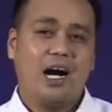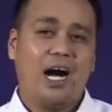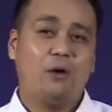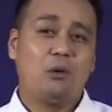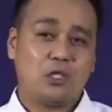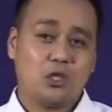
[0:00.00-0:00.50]

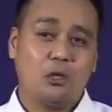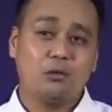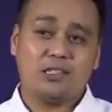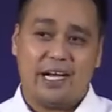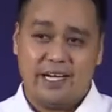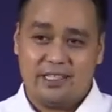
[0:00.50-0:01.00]
I was so
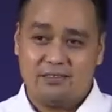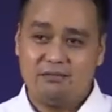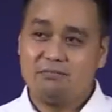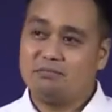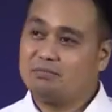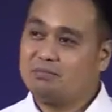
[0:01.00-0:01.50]
tired
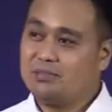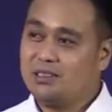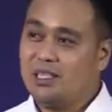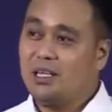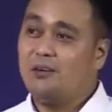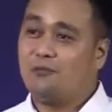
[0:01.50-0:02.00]

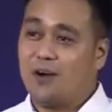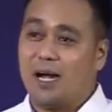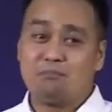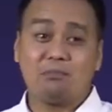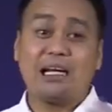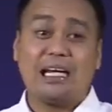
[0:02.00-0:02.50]

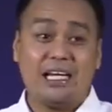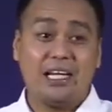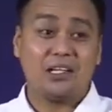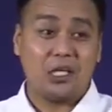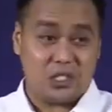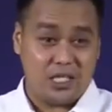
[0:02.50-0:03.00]
from
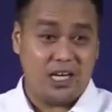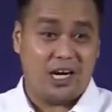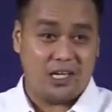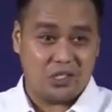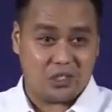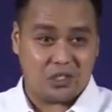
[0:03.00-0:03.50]
cleaning the
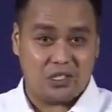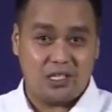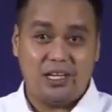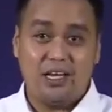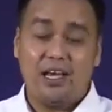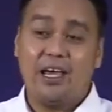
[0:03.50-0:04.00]
CRs
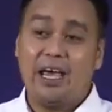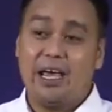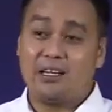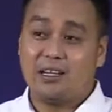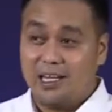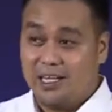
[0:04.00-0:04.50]

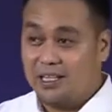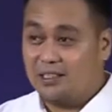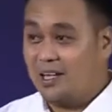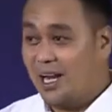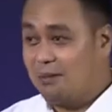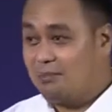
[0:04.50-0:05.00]
and cleaning
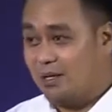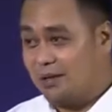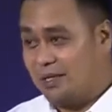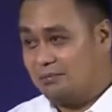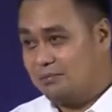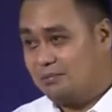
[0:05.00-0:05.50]
the
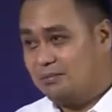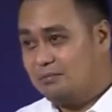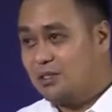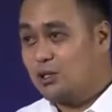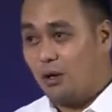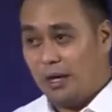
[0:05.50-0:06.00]
library.
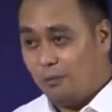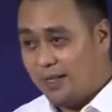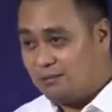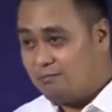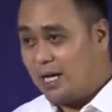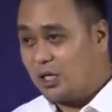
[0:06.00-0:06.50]
So I
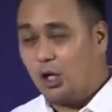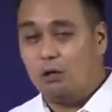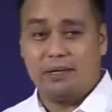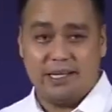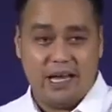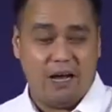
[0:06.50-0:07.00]
went back
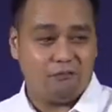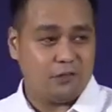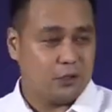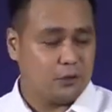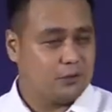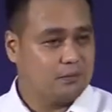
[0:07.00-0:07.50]
home in the
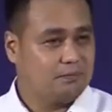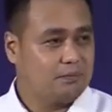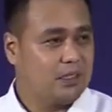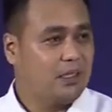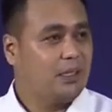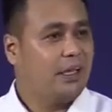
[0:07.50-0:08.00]
afternoon
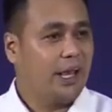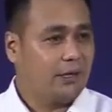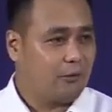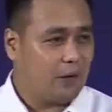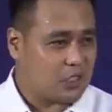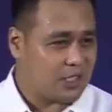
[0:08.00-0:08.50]

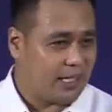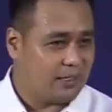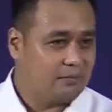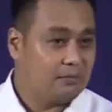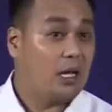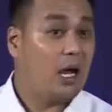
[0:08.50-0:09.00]
and rested.
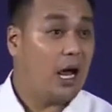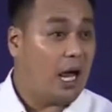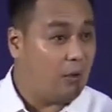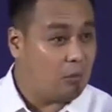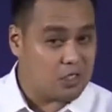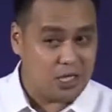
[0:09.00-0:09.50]

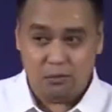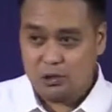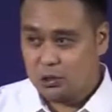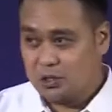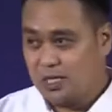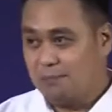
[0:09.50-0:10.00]
I was able
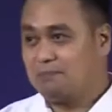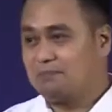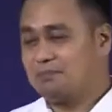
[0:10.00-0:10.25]
to sleep.